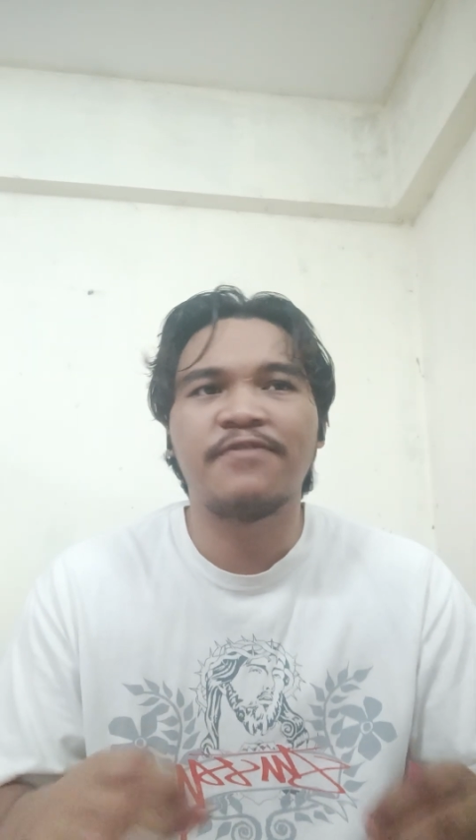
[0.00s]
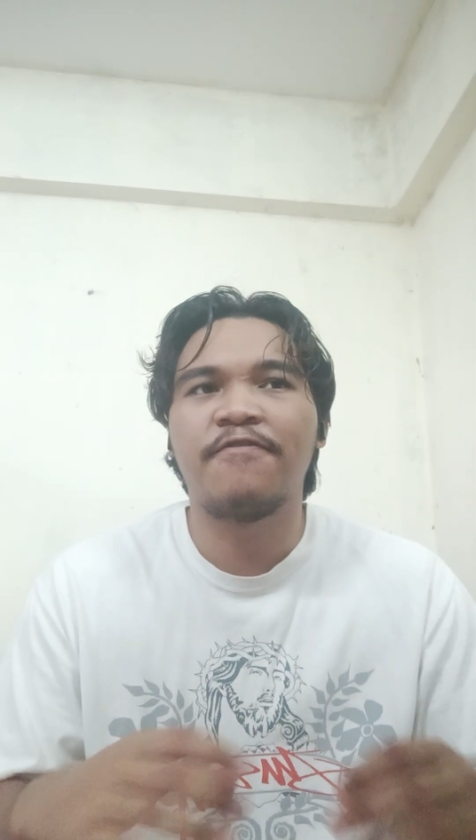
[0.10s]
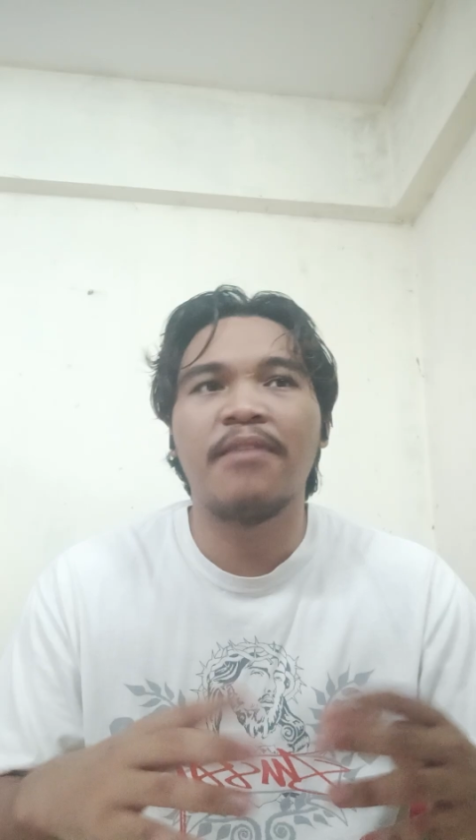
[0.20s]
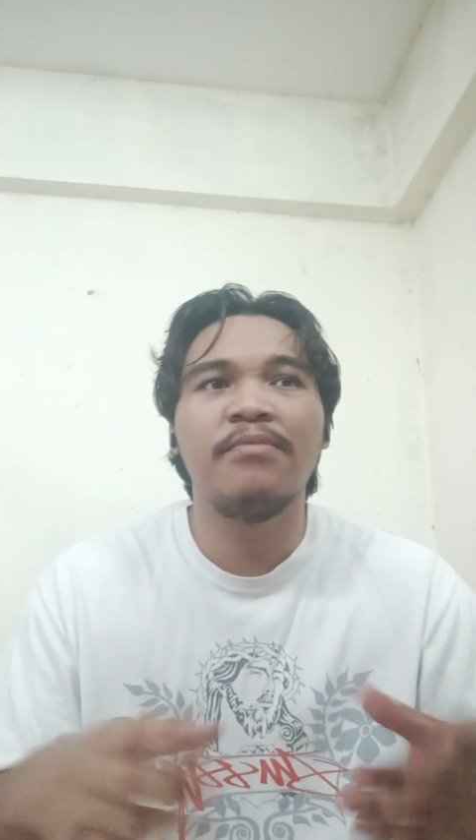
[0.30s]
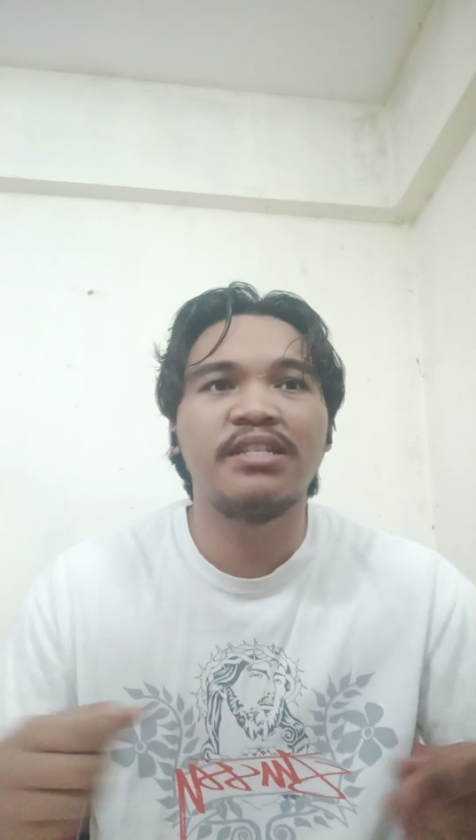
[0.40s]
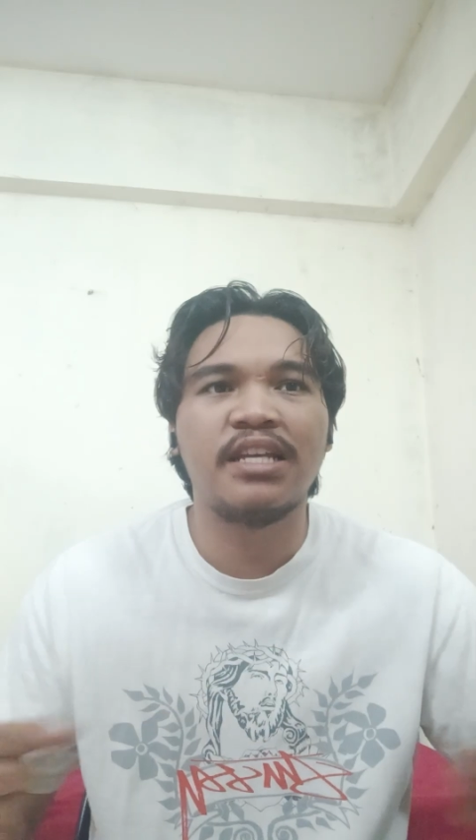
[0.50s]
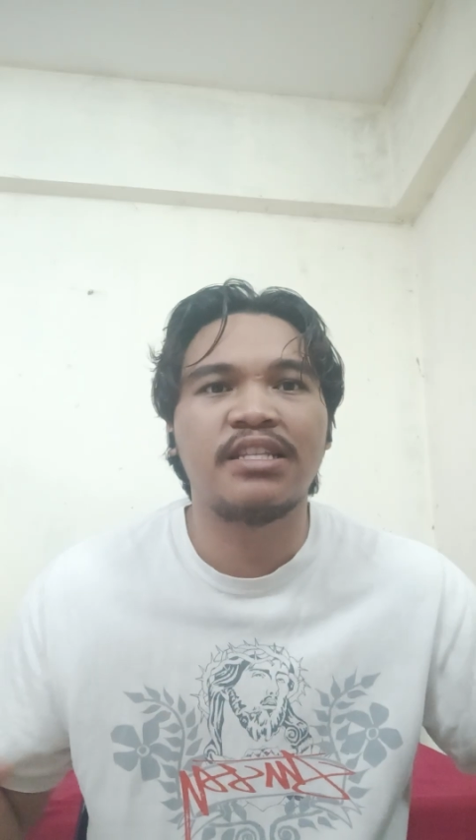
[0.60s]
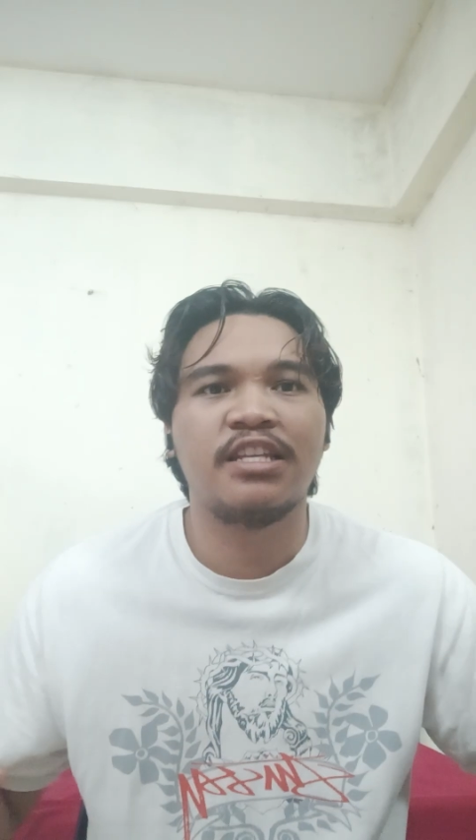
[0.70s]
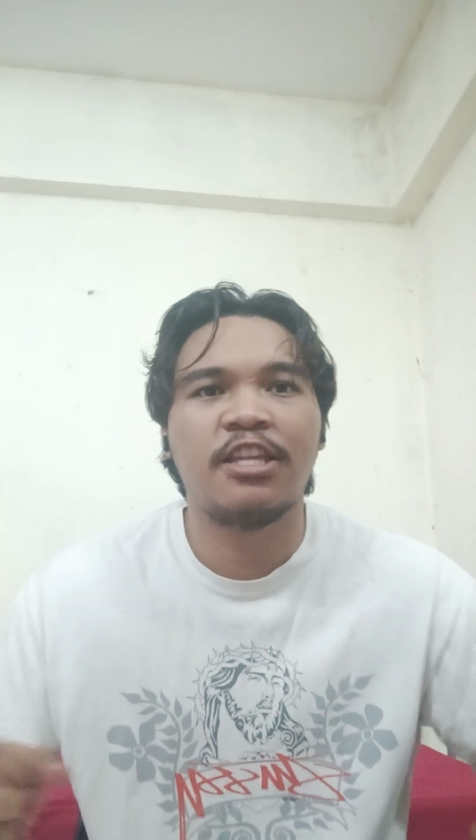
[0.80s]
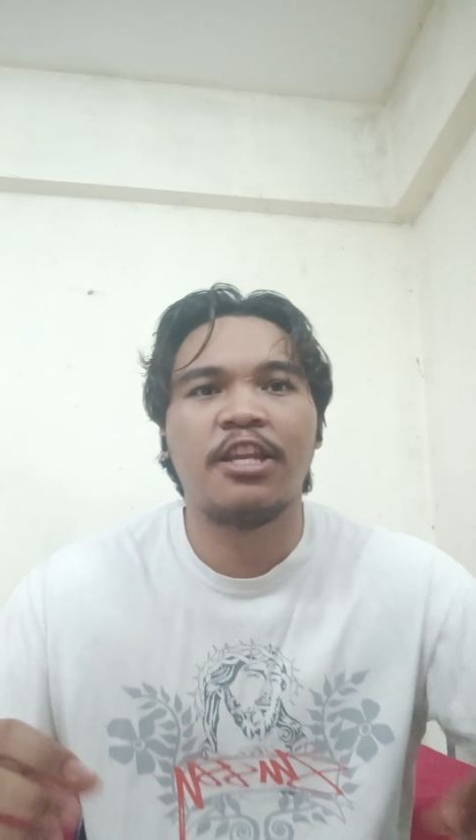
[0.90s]
famous as
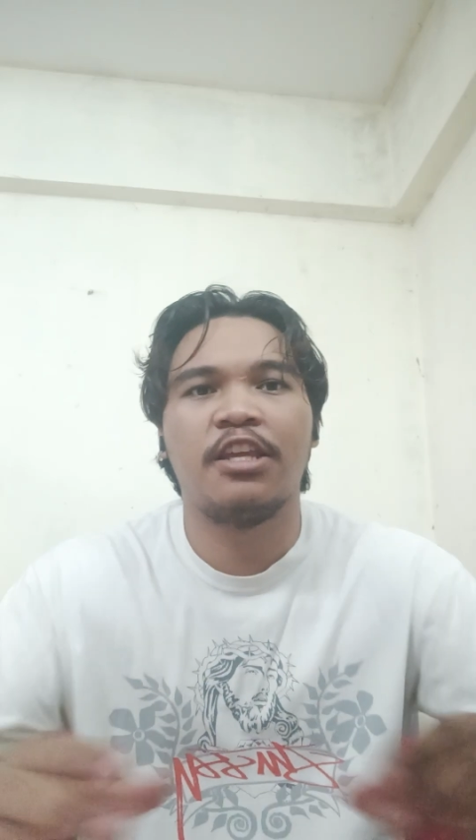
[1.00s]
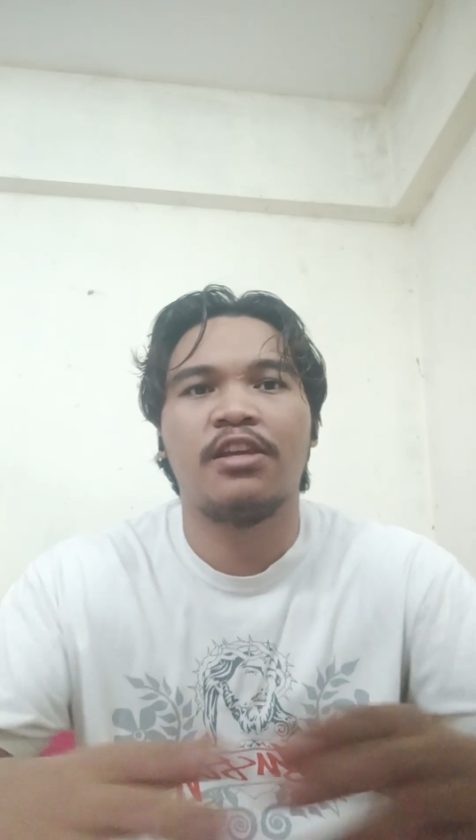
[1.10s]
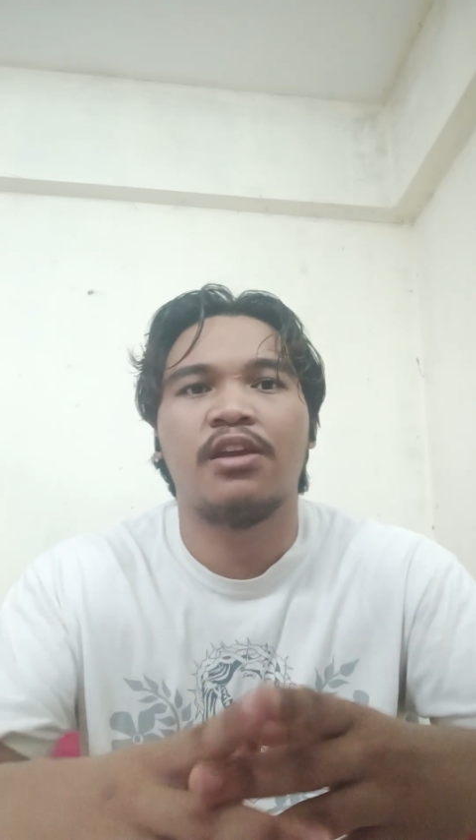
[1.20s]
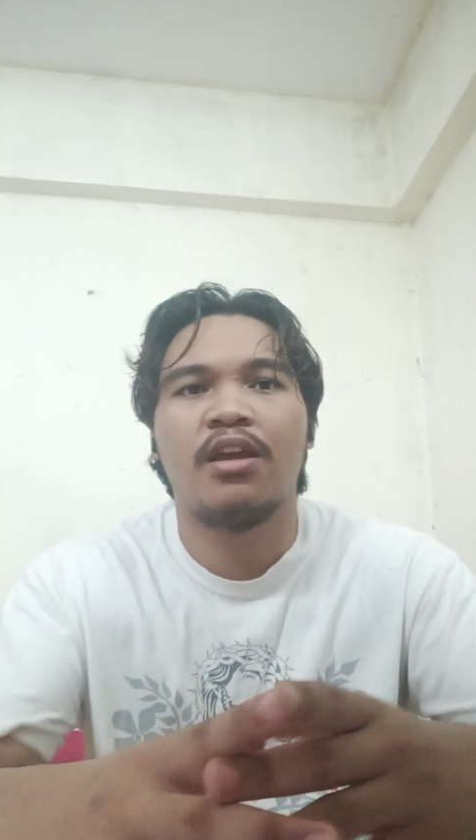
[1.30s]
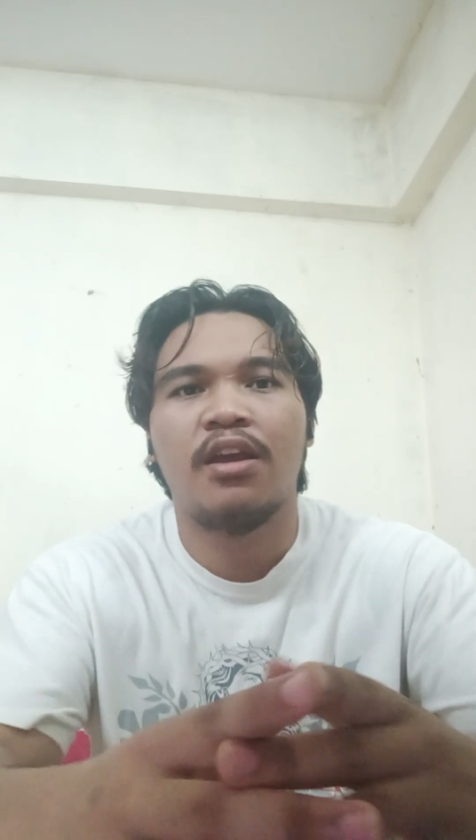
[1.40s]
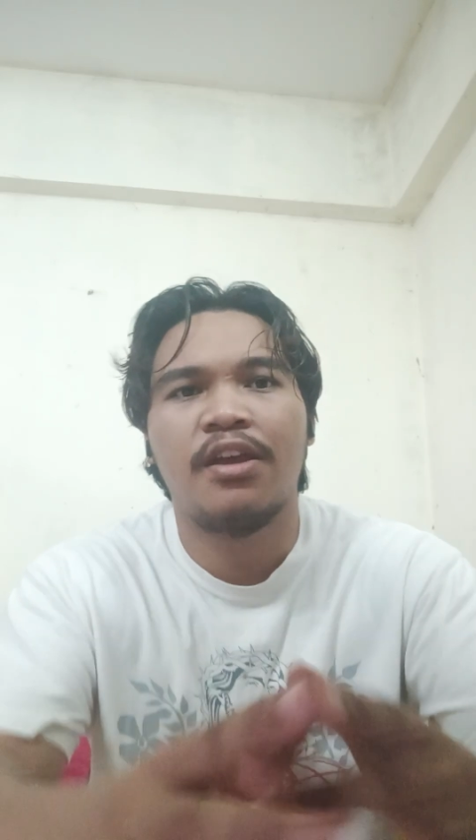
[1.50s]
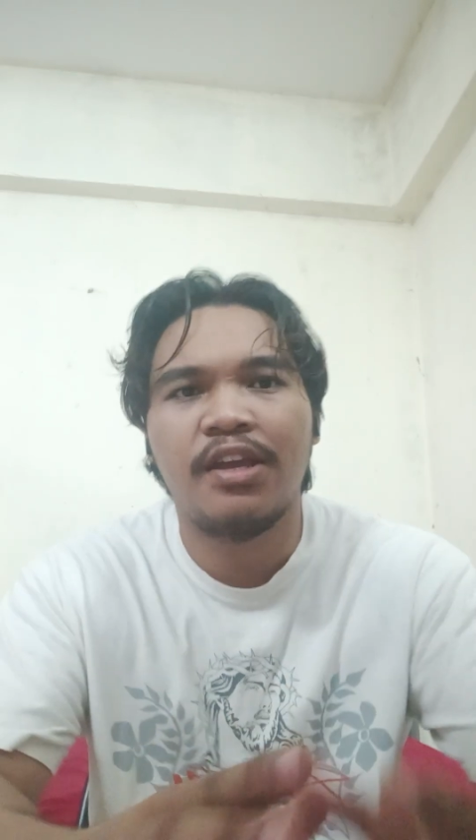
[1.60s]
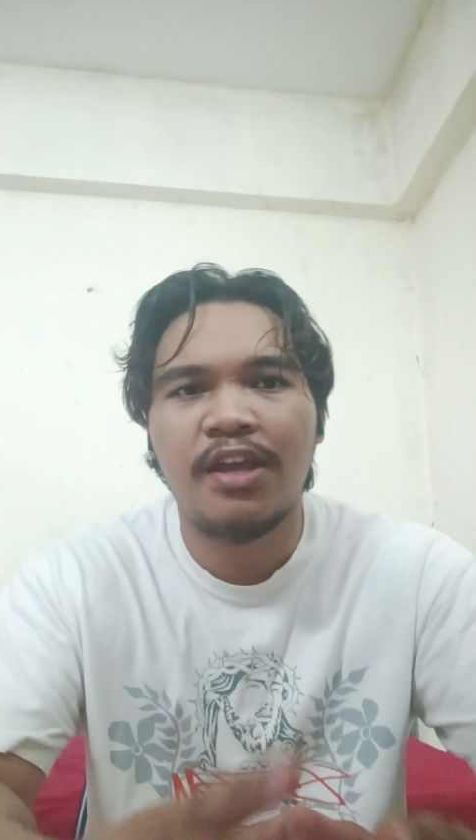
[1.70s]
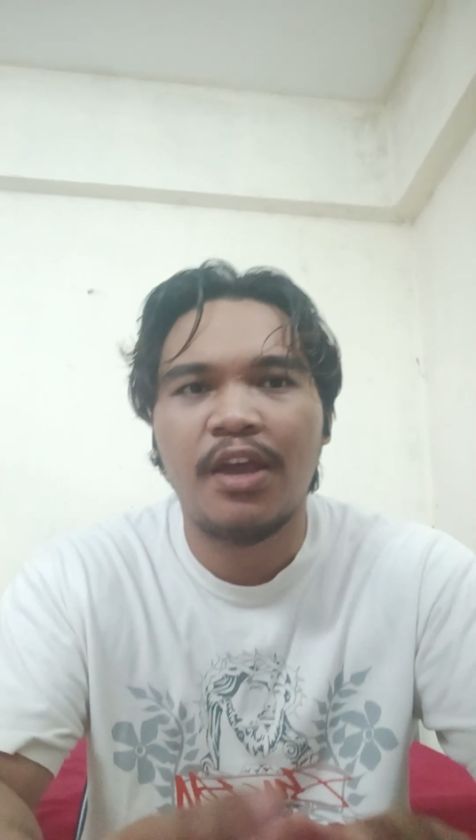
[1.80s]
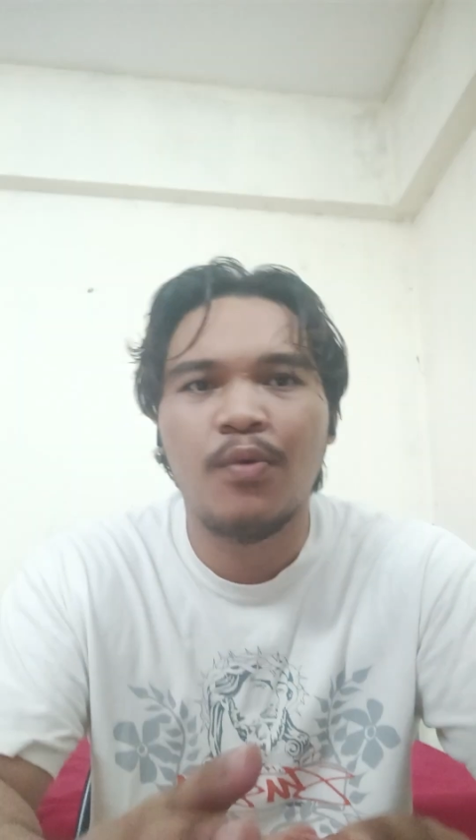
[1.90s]
Titanic.
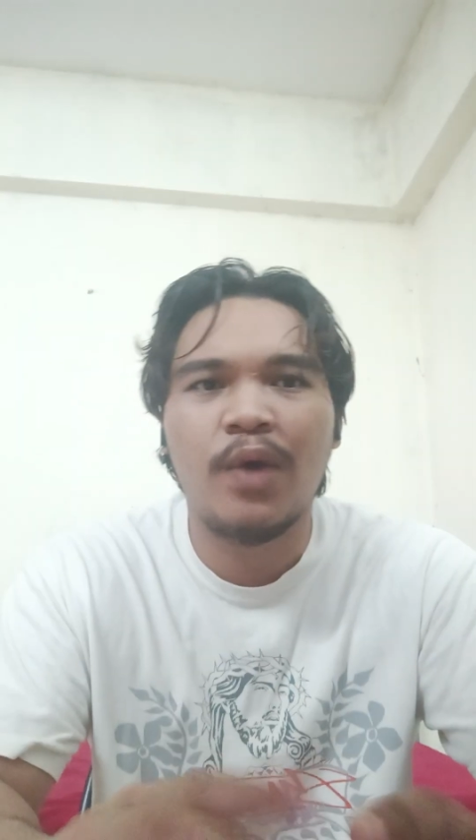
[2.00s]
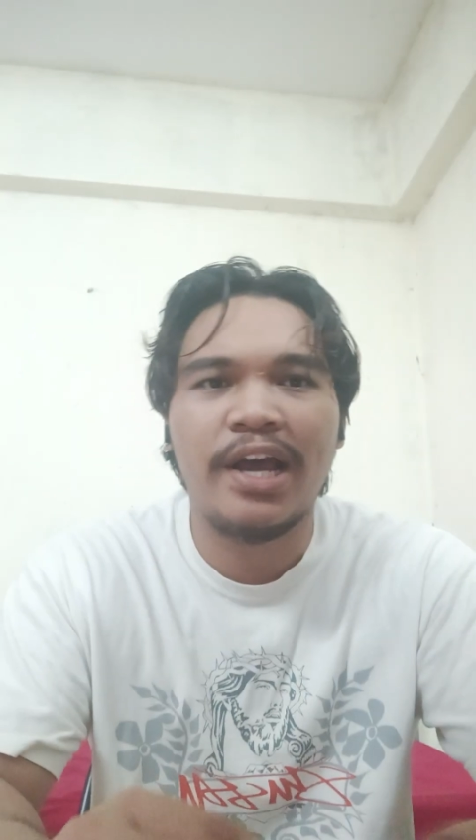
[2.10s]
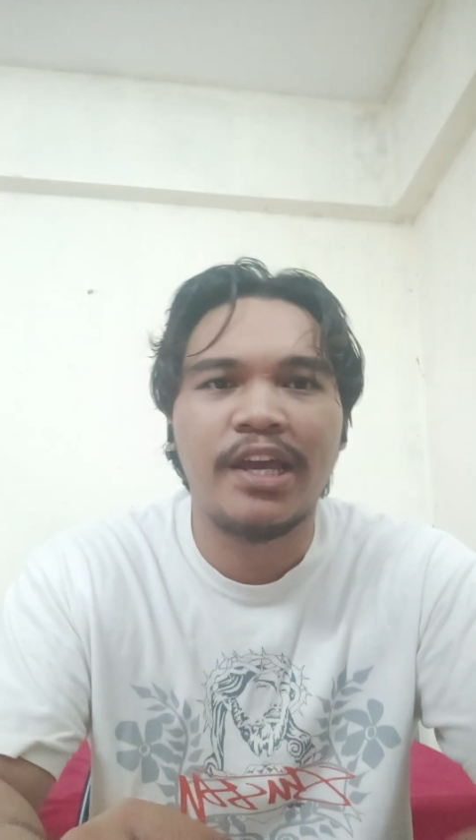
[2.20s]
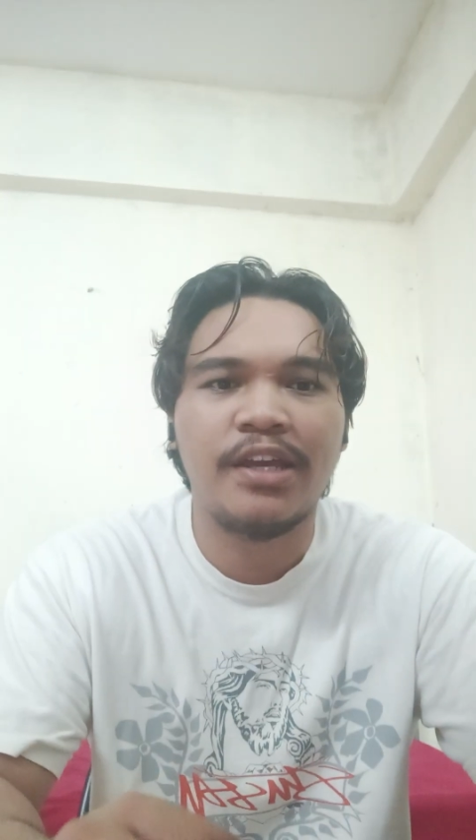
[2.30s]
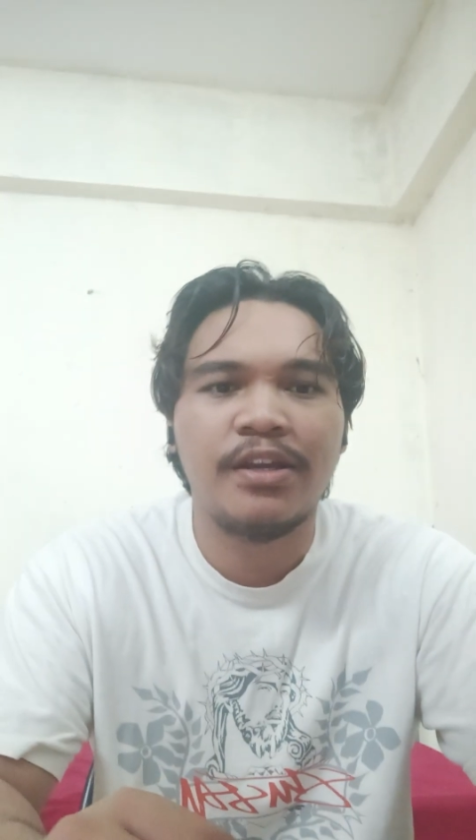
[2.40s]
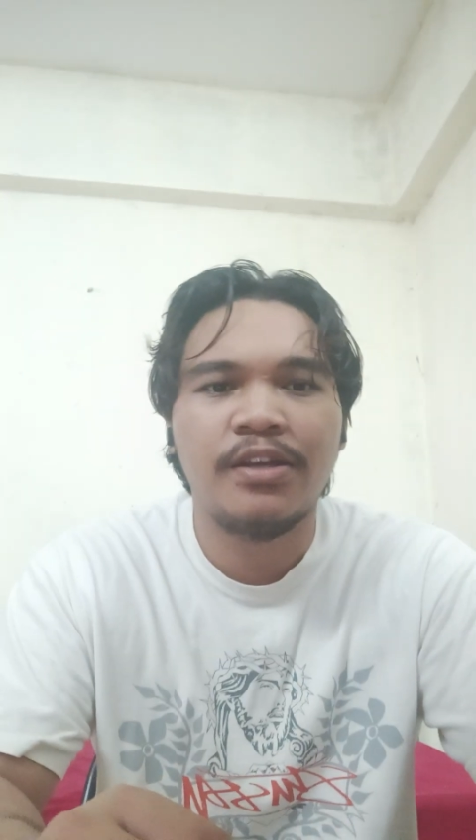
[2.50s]
And why?